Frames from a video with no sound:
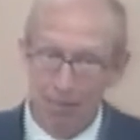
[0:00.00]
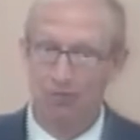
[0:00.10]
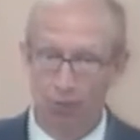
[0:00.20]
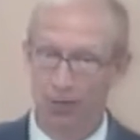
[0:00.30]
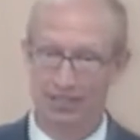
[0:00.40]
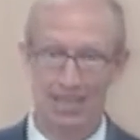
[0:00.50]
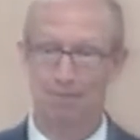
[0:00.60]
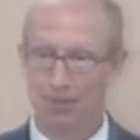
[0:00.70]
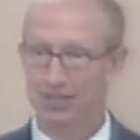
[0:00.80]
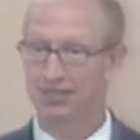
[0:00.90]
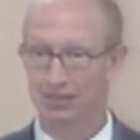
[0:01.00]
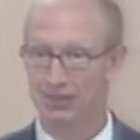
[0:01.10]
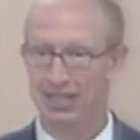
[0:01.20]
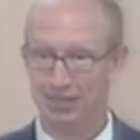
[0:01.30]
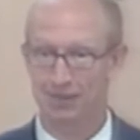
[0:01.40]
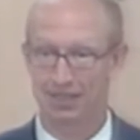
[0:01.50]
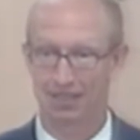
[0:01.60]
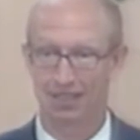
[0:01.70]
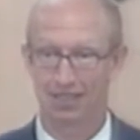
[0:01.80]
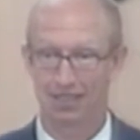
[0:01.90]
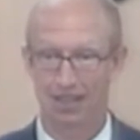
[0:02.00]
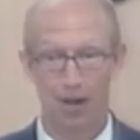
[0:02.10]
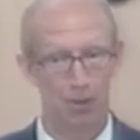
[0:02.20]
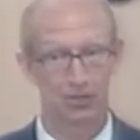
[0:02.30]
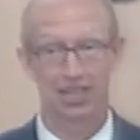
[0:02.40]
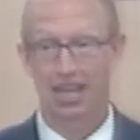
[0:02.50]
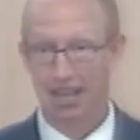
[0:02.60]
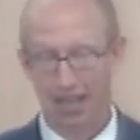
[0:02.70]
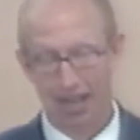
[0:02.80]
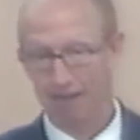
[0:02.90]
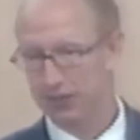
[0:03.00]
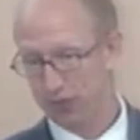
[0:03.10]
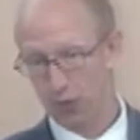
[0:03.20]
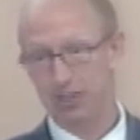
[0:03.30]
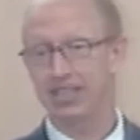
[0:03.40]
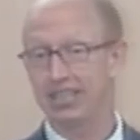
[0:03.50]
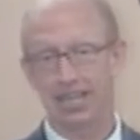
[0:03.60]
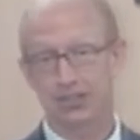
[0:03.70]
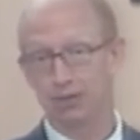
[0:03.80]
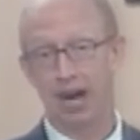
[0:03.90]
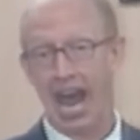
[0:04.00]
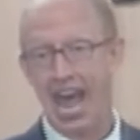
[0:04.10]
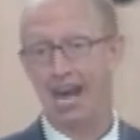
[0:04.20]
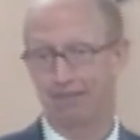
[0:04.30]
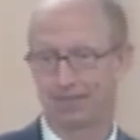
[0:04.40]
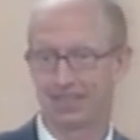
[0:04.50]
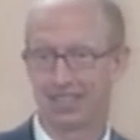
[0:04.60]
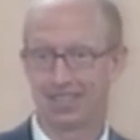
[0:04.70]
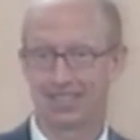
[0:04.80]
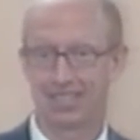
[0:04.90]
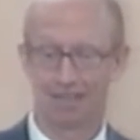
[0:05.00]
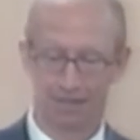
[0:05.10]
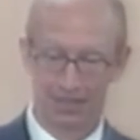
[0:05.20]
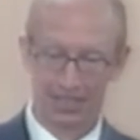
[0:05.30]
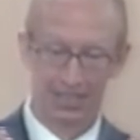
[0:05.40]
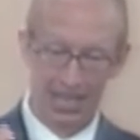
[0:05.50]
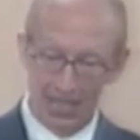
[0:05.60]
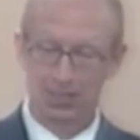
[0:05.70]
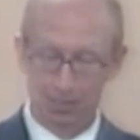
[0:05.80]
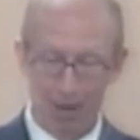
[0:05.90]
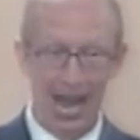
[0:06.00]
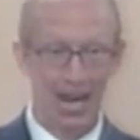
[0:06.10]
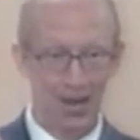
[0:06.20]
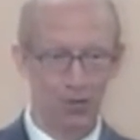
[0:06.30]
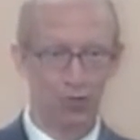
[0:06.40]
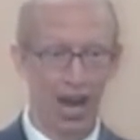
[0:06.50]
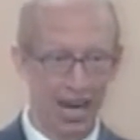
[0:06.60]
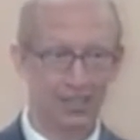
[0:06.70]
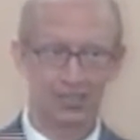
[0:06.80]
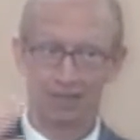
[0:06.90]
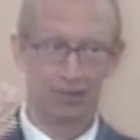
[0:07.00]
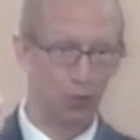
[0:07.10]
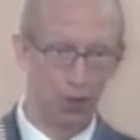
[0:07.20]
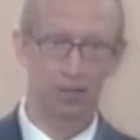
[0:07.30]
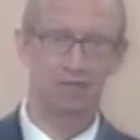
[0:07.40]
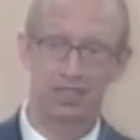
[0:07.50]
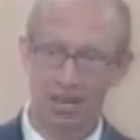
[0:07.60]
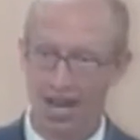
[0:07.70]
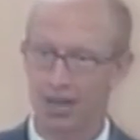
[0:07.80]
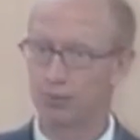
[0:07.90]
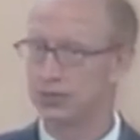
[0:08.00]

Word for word: 14 books of the New Testament. Almost, if it's 14, that's over half of the inspired writings of the Word of God was